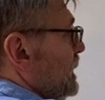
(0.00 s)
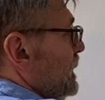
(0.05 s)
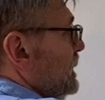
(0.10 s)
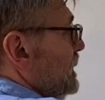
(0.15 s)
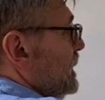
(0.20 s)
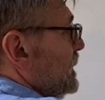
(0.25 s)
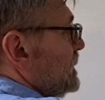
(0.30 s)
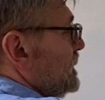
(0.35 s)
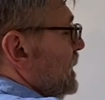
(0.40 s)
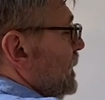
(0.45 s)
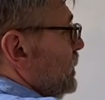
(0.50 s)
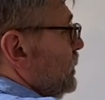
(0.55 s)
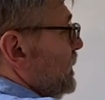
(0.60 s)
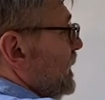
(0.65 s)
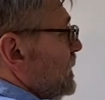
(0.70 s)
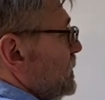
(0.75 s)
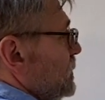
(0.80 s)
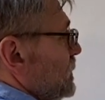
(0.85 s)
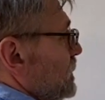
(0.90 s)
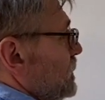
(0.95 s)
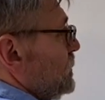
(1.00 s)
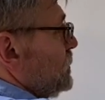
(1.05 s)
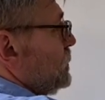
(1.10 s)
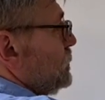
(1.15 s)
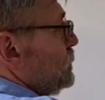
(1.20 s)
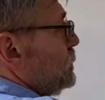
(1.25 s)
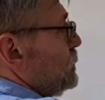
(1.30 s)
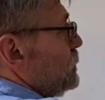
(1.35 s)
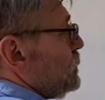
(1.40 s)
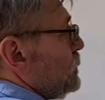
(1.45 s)
the acceleration
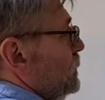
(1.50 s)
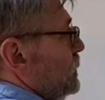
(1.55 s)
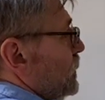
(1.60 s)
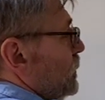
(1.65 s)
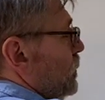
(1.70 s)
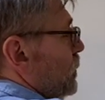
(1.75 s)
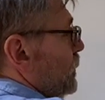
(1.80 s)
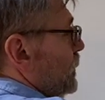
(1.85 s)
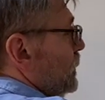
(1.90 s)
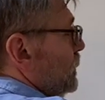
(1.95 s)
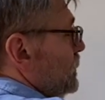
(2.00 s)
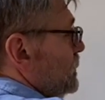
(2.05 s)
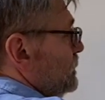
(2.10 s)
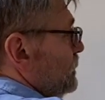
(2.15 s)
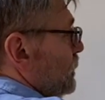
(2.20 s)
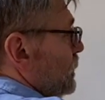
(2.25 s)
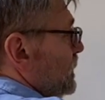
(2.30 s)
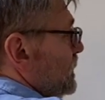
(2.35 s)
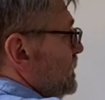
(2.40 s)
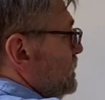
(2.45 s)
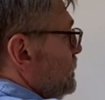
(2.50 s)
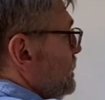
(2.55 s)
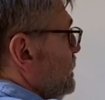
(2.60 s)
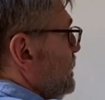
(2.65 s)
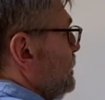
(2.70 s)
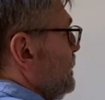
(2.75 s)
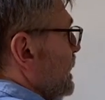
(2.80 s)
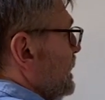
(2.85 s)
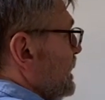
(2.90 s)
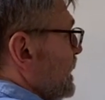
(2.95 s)
to the Coriolis force, we would
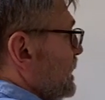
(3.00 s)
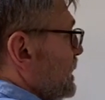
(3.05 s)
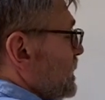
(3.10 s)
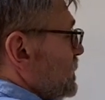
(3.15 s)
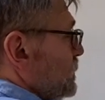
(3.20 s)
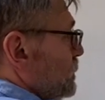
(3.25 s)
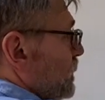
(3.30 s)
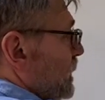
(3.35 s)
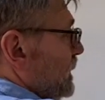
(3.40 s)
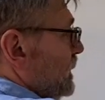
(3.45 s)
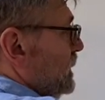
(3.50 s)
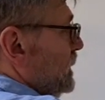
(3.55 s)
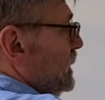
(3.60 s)
find that this one